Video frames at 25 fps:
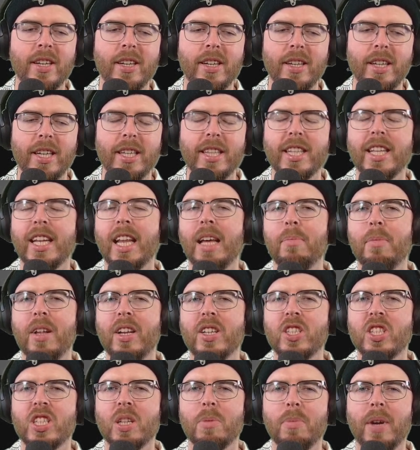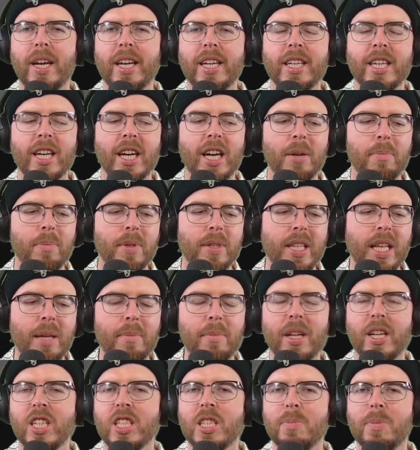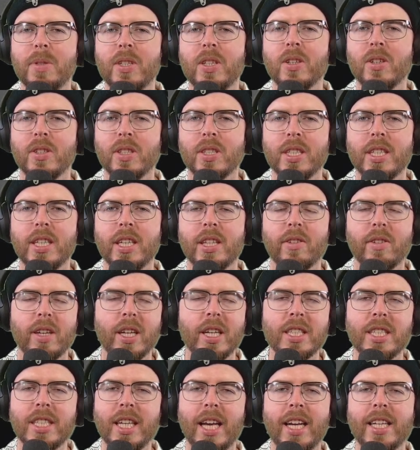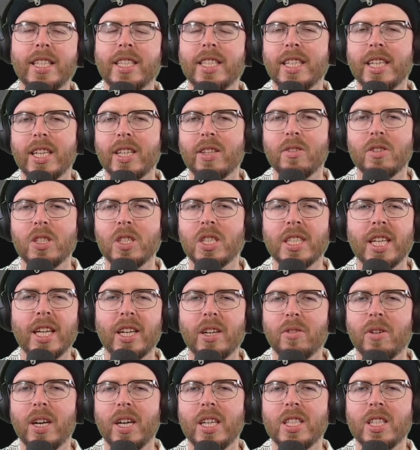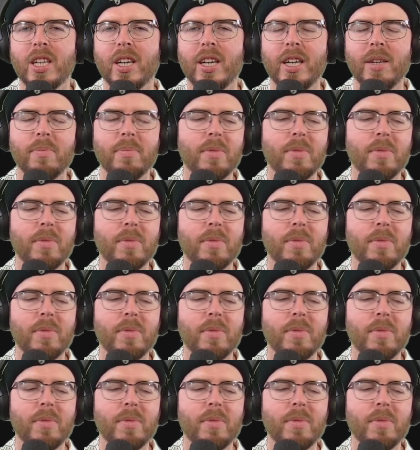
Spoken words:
And then they managed to make up and they managed to be good together and they sang together and just had a great time.